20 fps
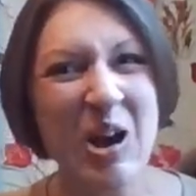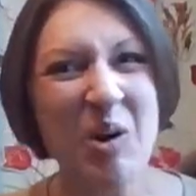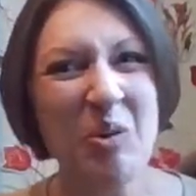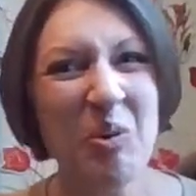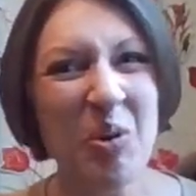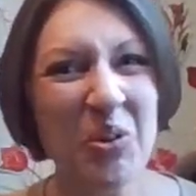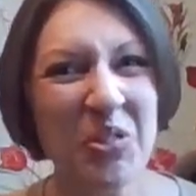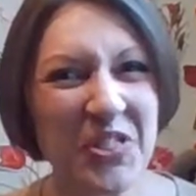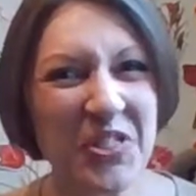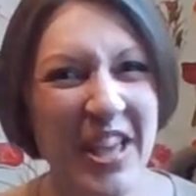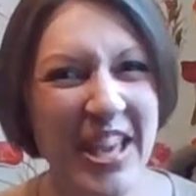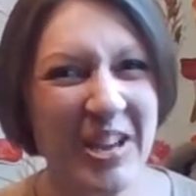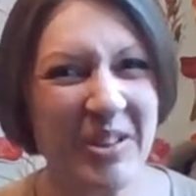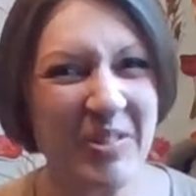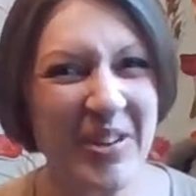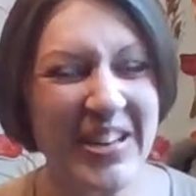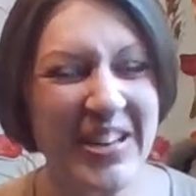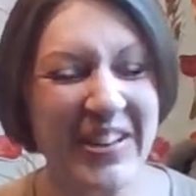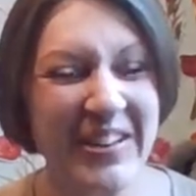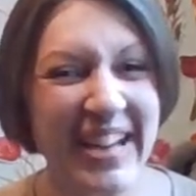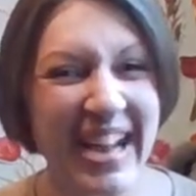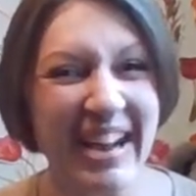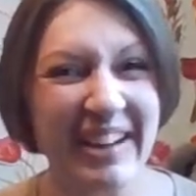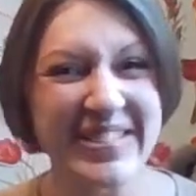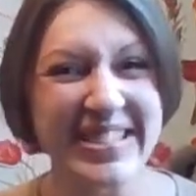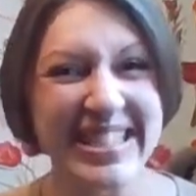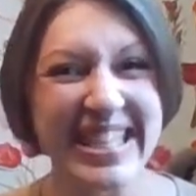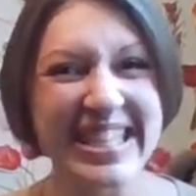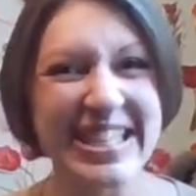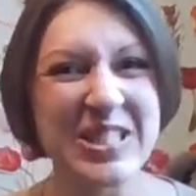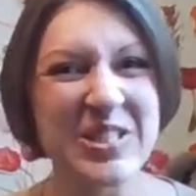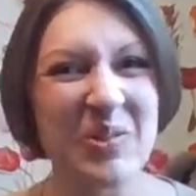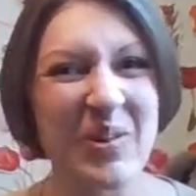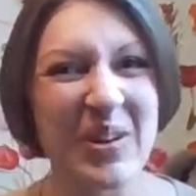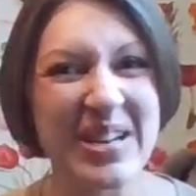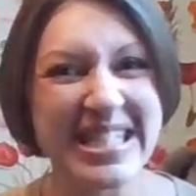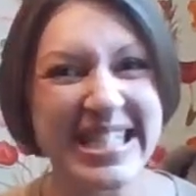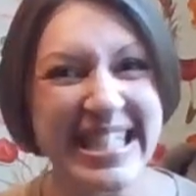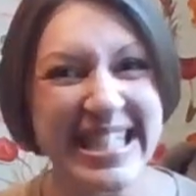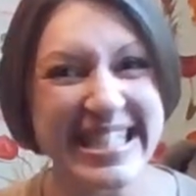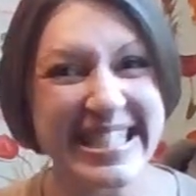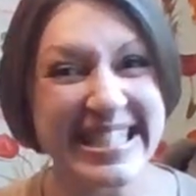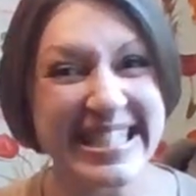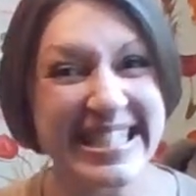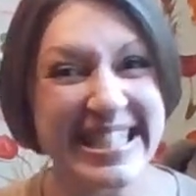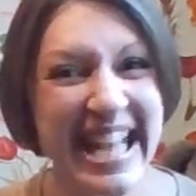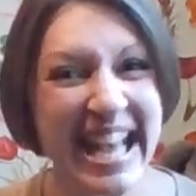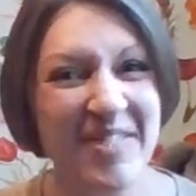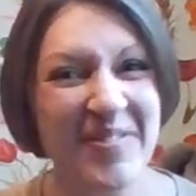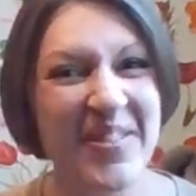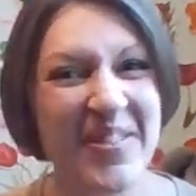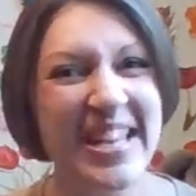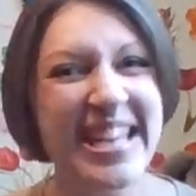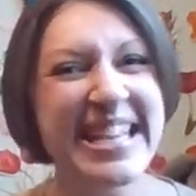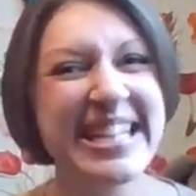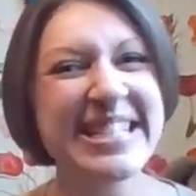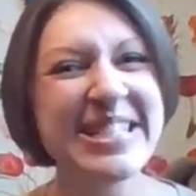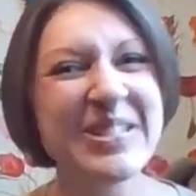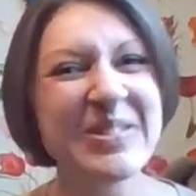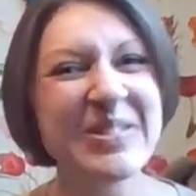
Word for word: Well, think when you're counting 27,